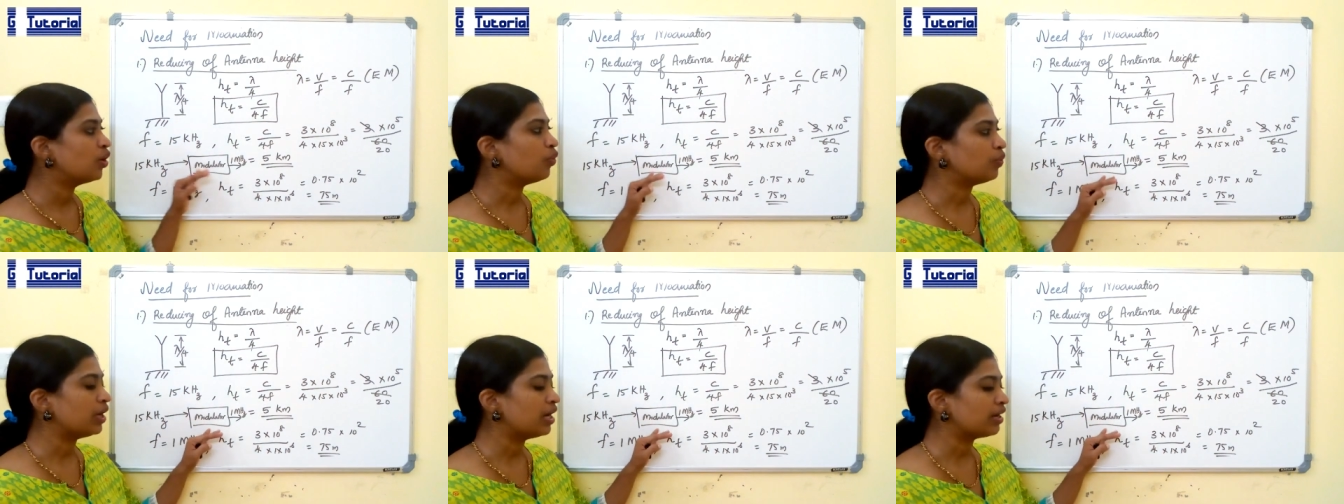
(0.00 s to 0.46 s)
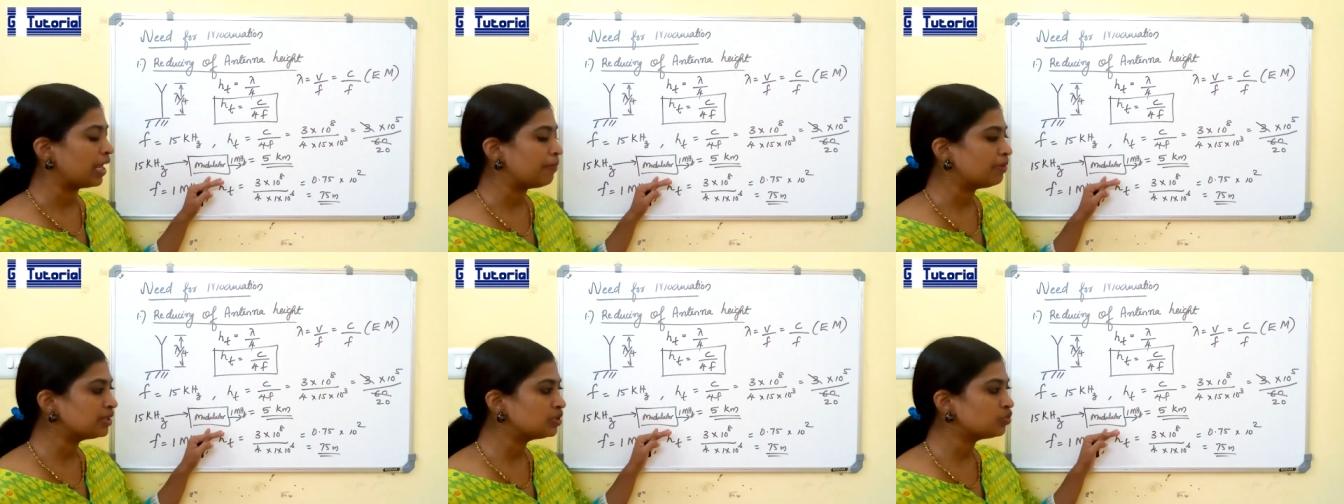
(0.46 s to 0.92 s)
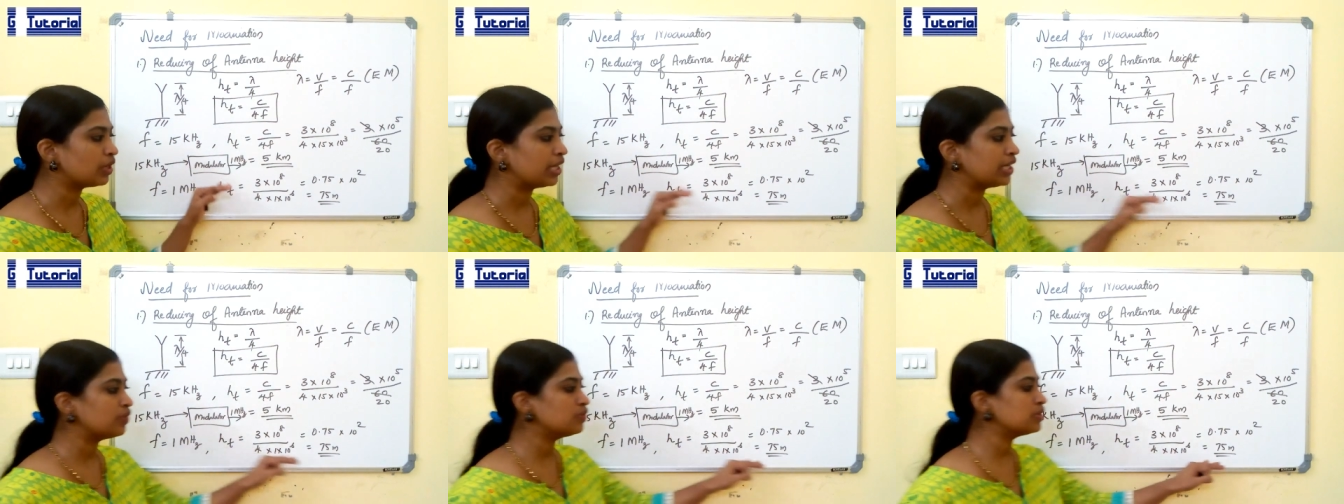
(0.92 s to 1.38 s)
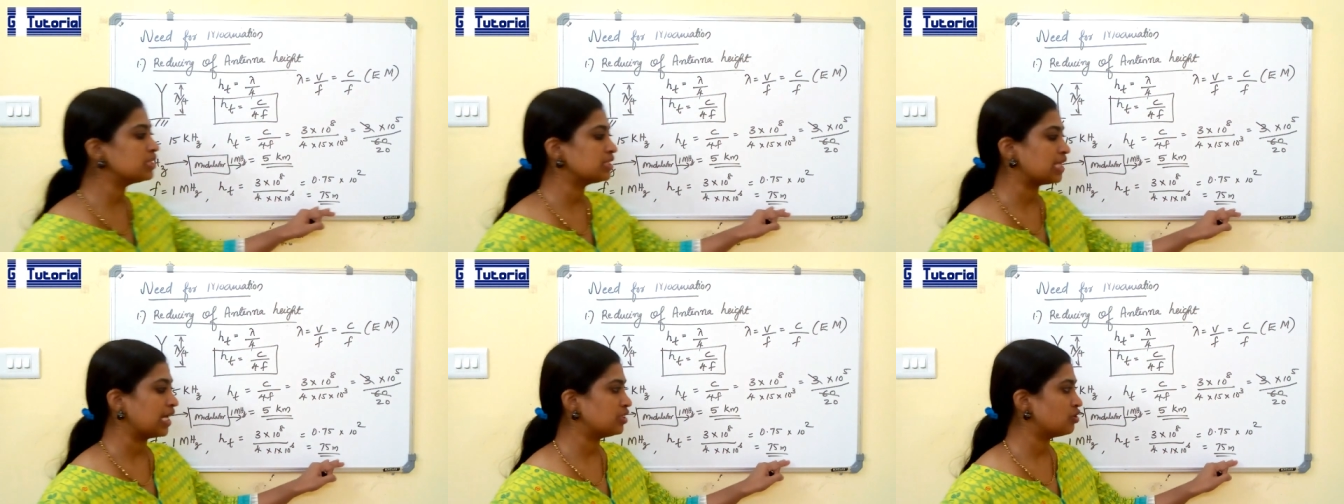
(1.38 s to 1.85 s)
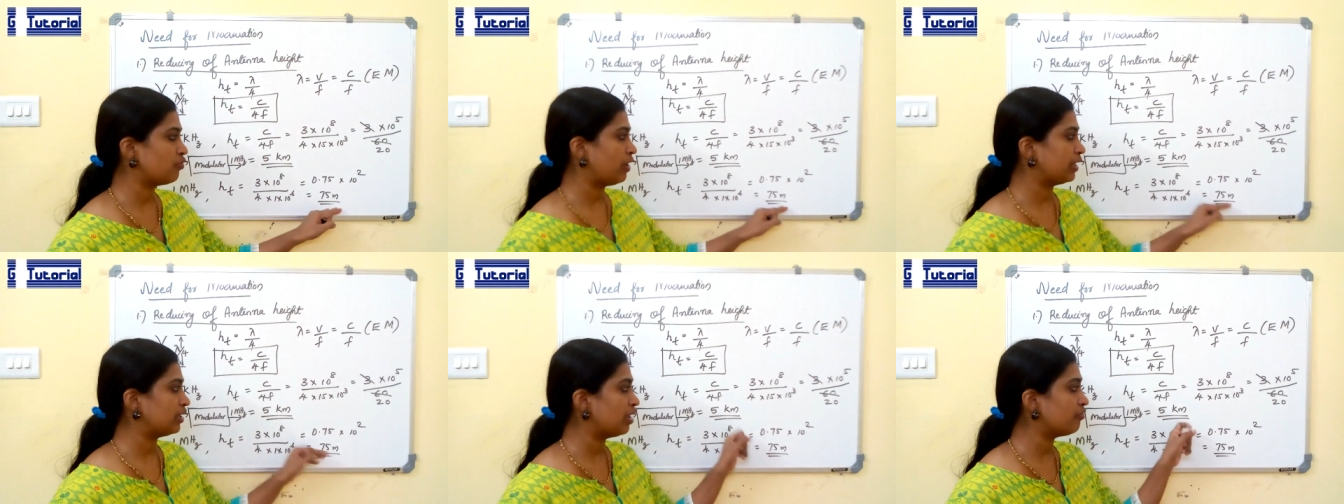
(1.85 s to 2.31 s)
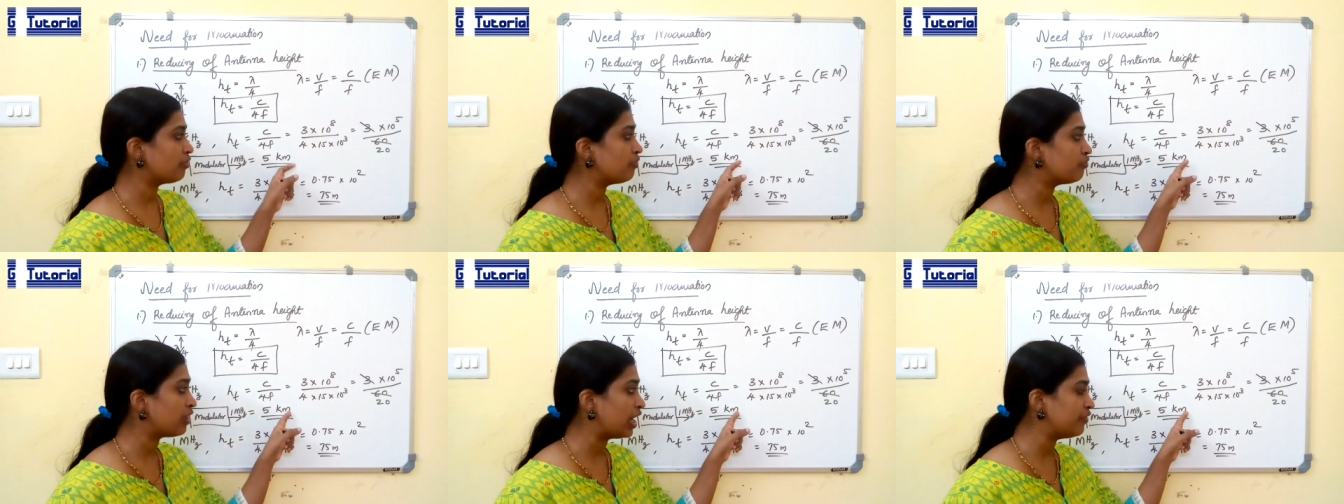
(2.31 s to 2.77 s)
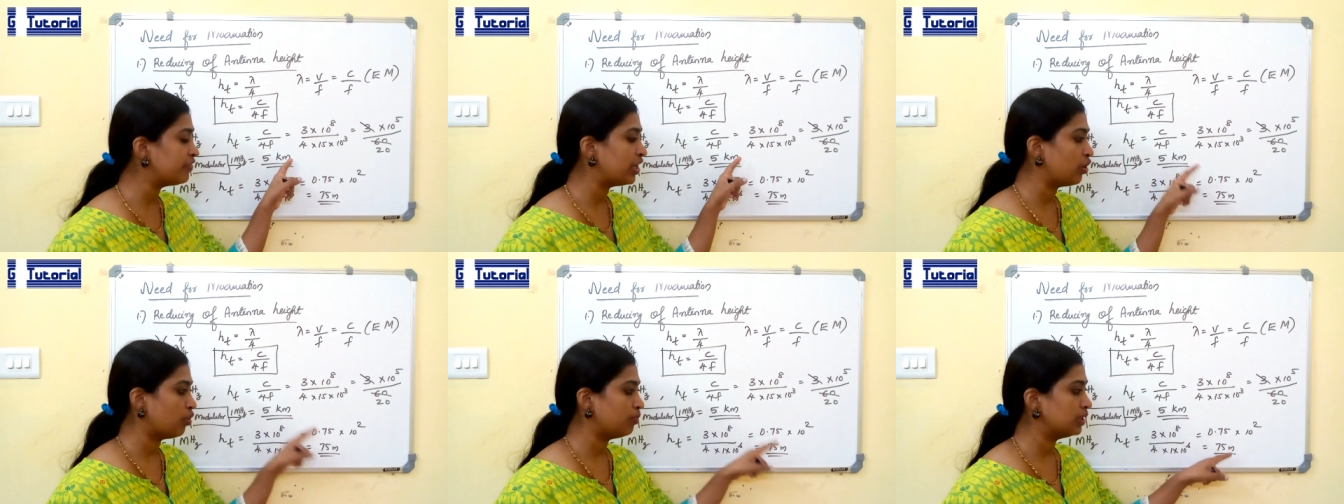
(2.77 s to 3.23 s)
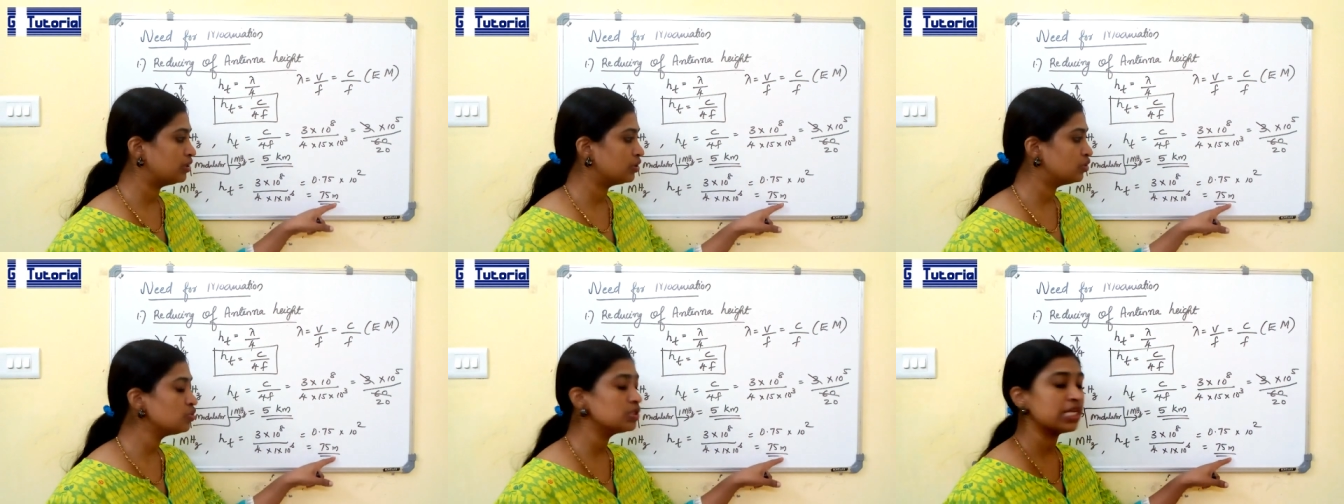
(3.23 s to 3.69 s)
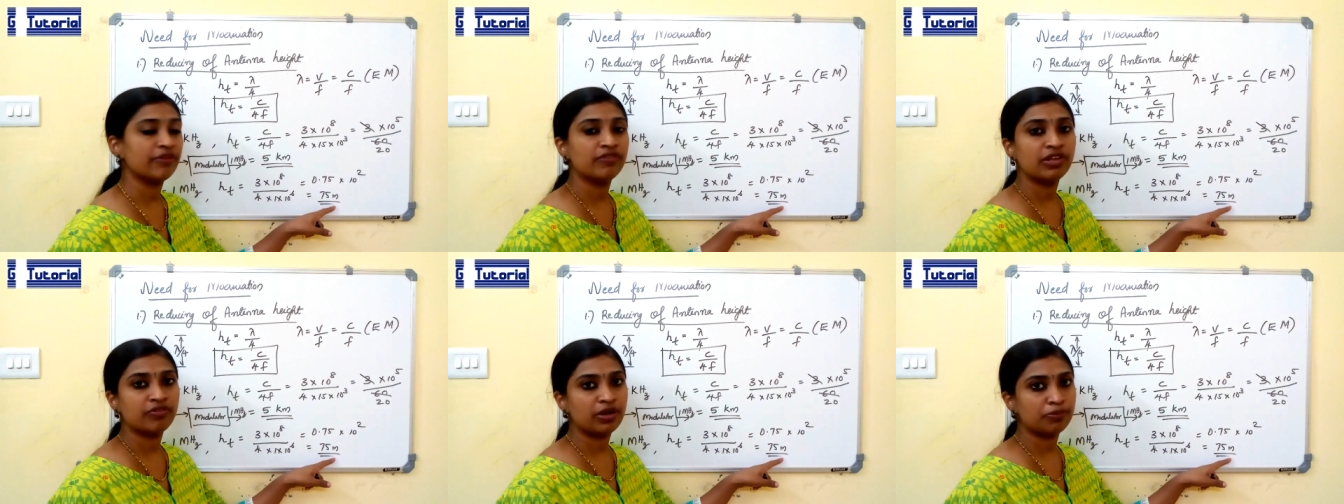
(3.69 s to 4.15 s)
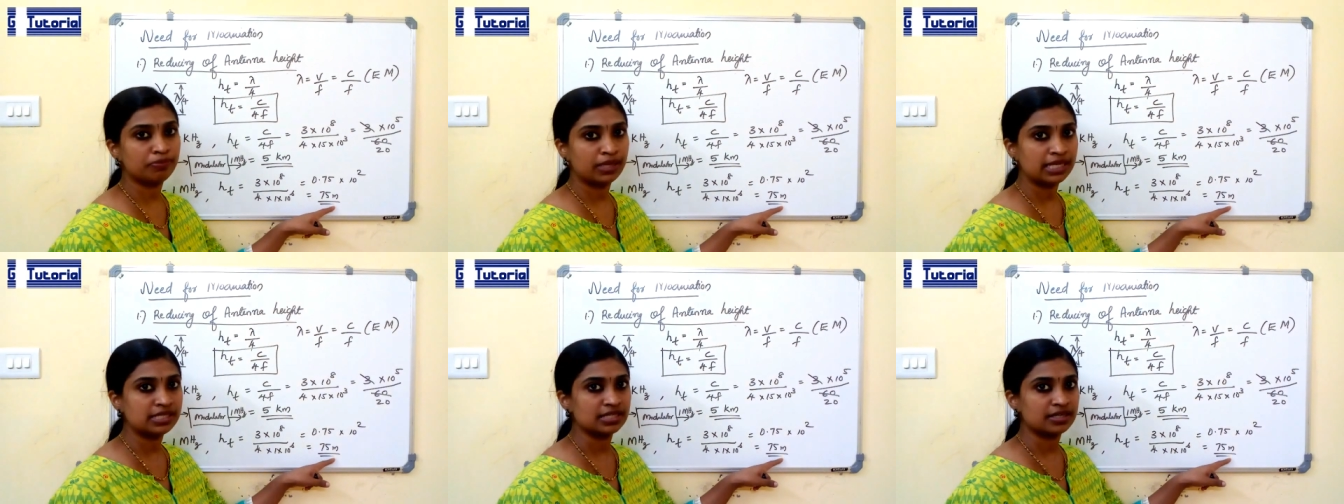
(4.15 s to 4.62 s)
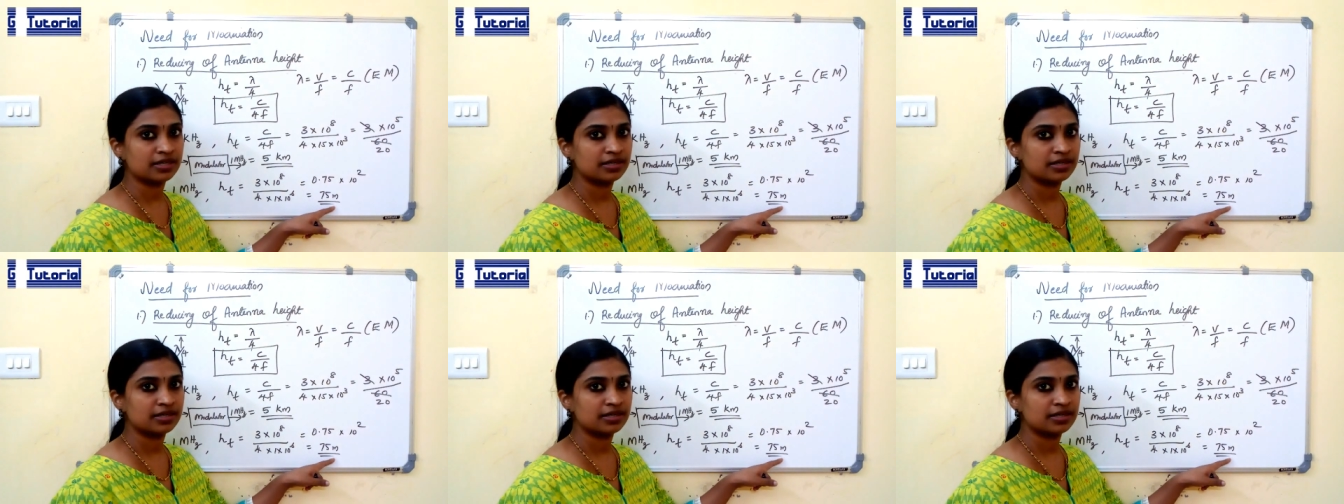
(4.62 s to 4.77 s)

we are able to reduce the size of antenna from 5 kilometer to 75 meter.